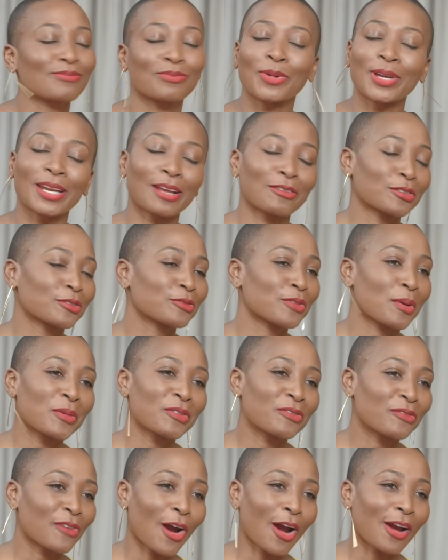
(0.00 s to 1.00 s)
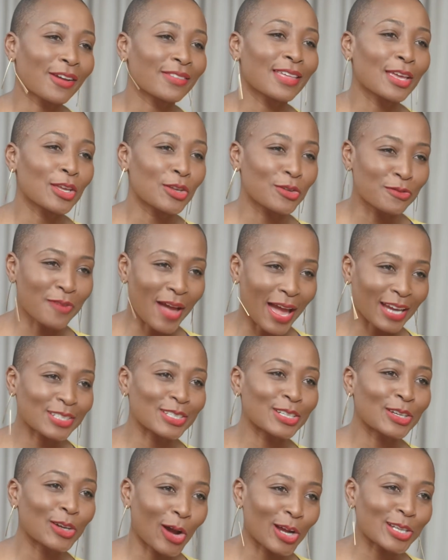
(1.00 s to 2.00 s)
whatever, from afar, that you've
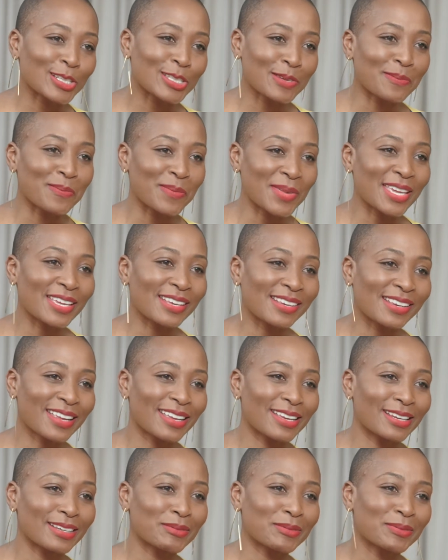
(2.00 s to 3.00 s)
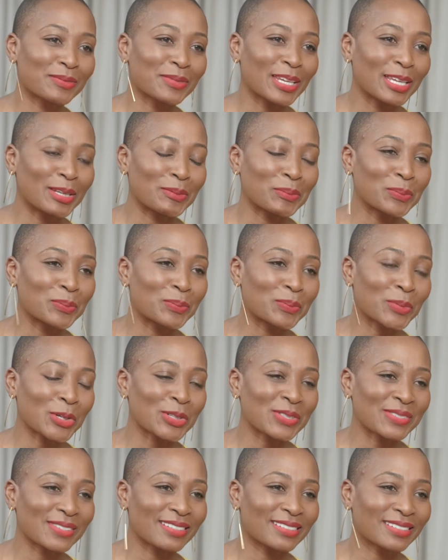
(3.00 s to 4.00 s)
actually got to meet in
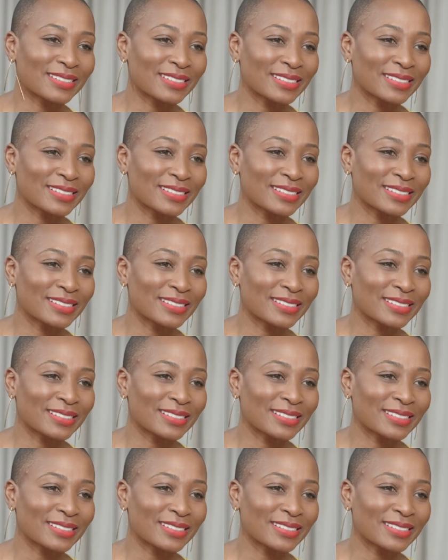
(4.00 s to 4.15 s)
person?